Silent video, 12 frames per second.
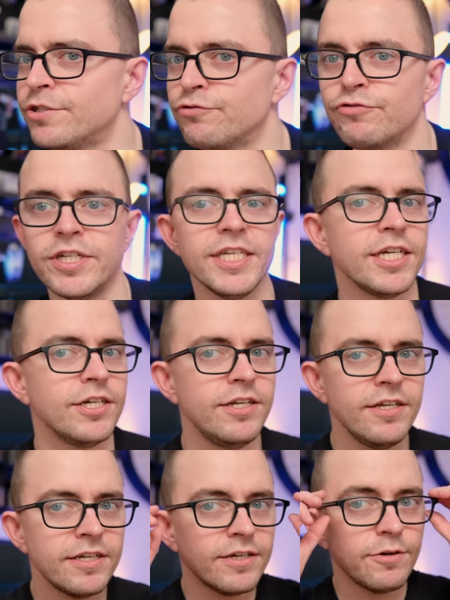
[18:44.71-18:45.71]
is really
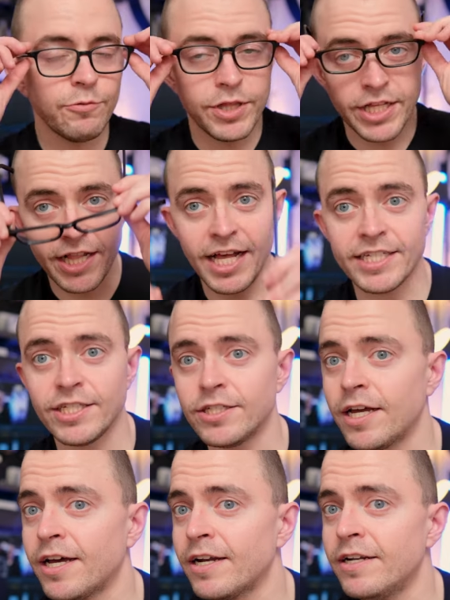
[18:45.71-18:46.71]
good. With the
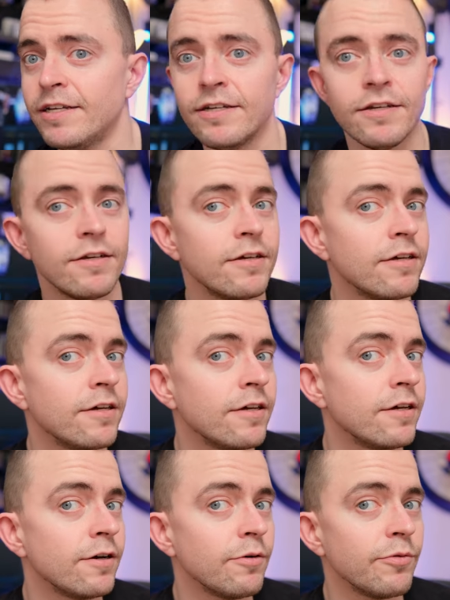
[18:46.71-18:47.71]
glasses on,
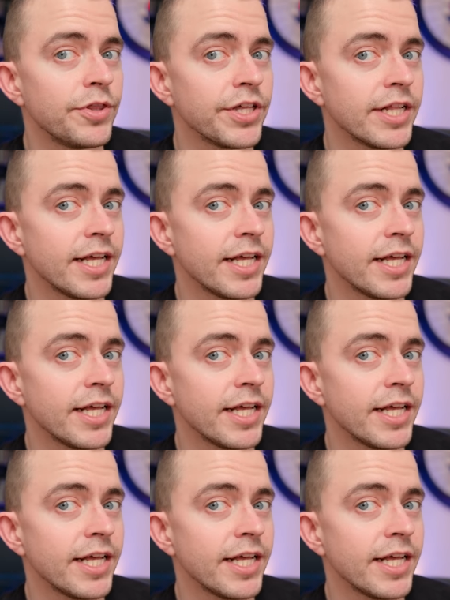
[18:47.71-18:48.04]
with the